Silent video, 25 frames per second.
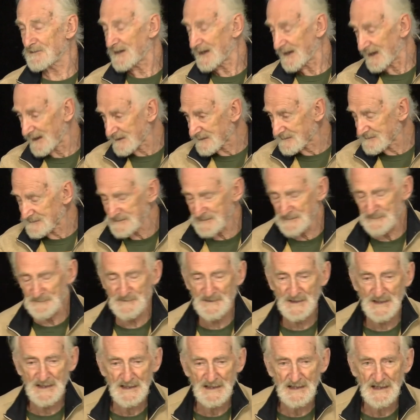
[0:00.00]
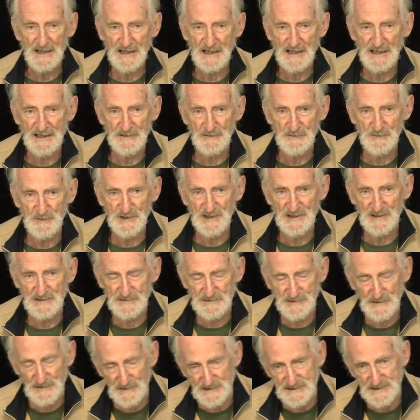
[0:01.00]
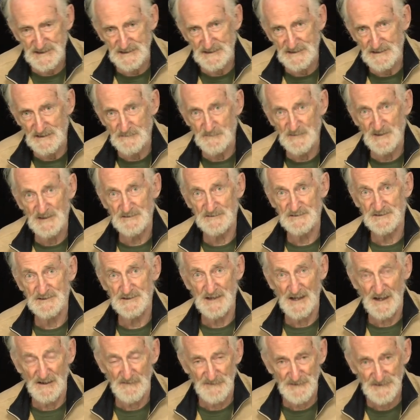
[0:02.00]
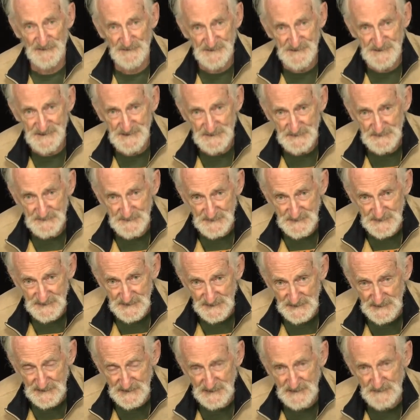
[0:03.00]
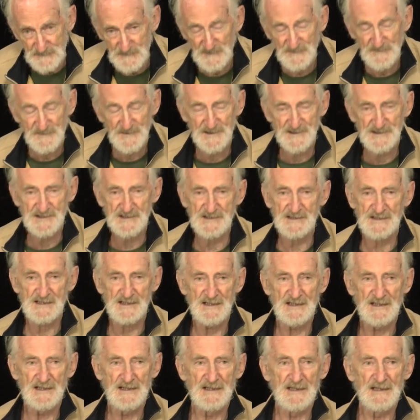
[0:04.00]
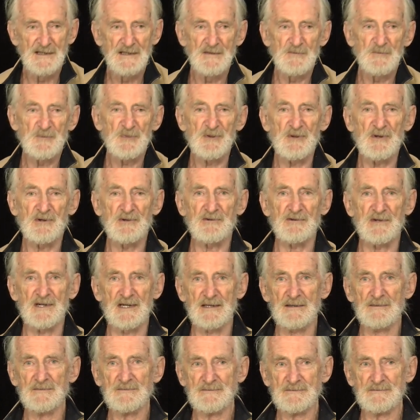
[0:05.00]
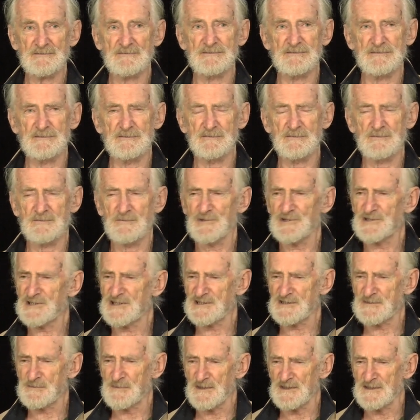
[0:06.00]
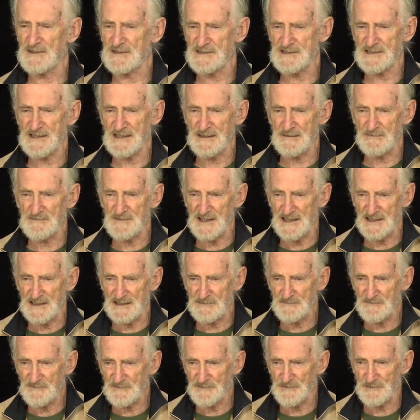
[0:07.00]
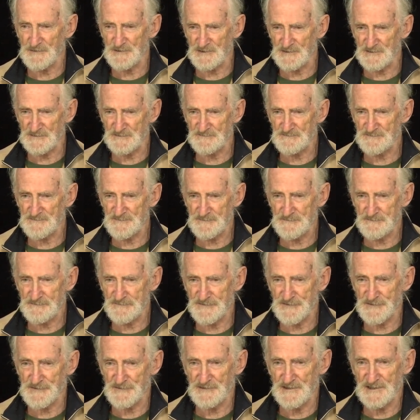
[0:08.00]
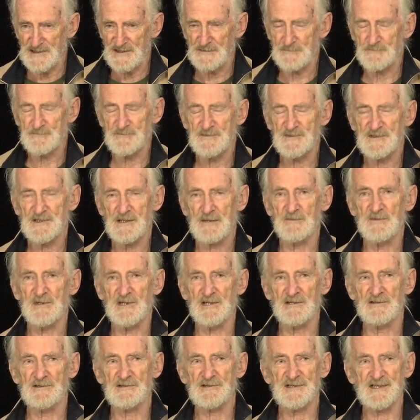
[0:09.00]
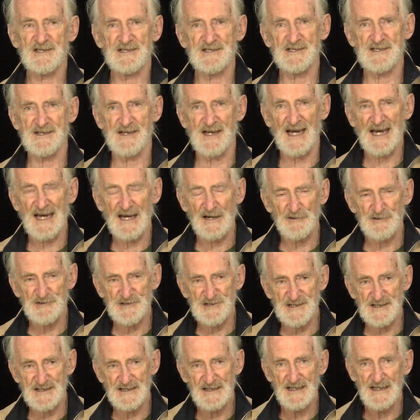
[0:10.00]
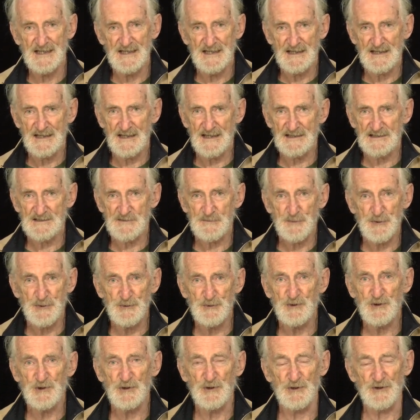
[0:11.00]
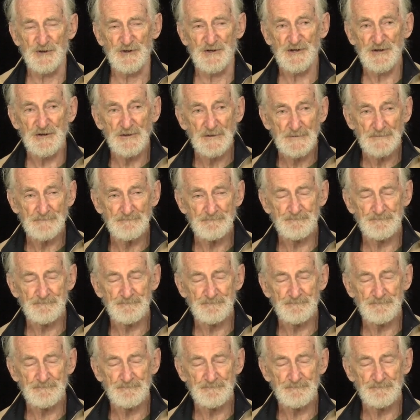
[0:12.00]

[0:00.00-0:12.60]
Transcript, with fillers: Hecht, and we are talking about novels. The name of this program, which has been the same name for 30 some years, is The House at Pooh Corner.